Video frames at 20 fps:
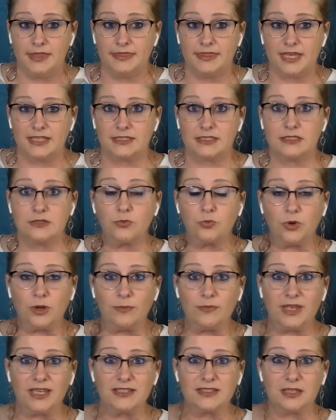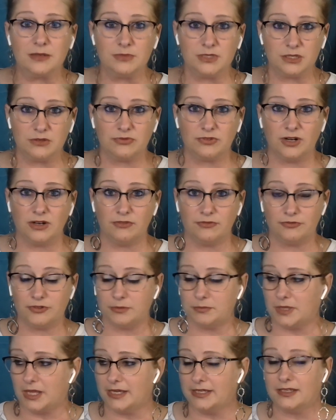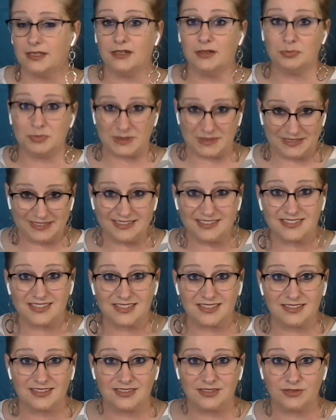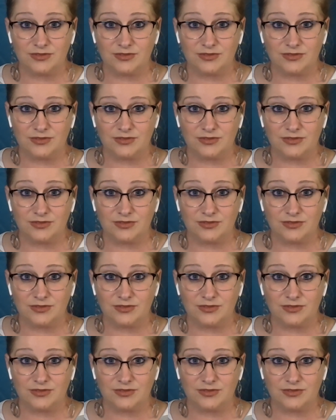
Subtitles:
That's what makes them different from like a plant,